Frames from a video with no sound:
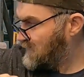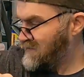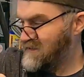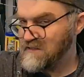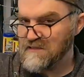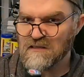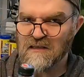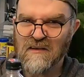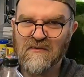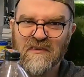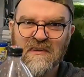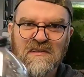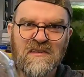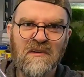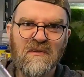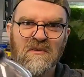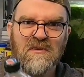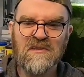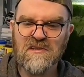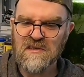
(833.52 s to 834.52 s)
Let's give this a
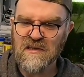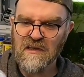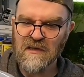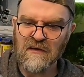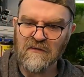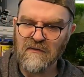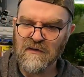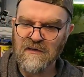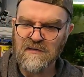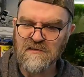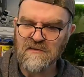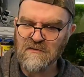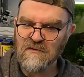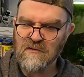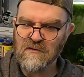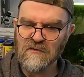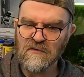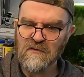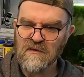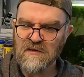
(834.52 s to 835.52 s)
good shake, right? So you
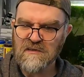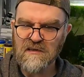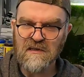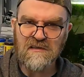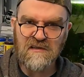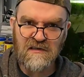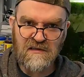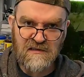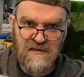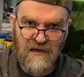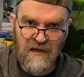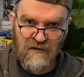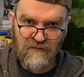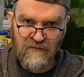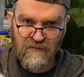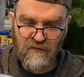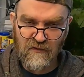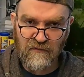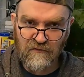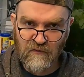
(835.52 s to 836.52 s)
do this, as I said,
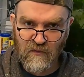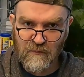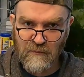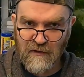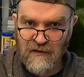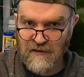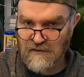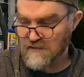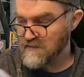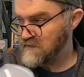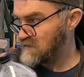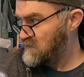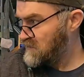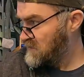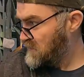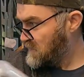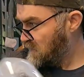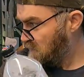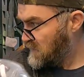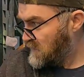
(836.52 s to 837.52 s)
for a few
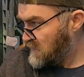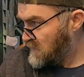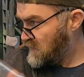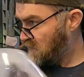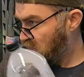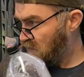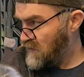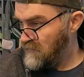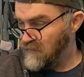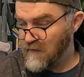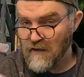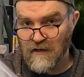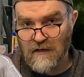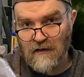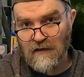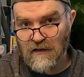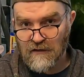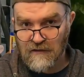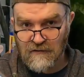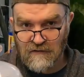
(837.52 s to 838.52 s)
minutes, and then
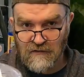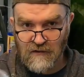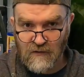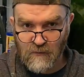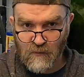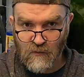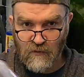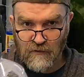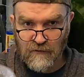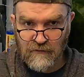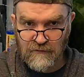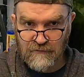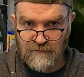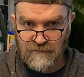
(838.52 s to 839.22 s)
I'll add it to the water.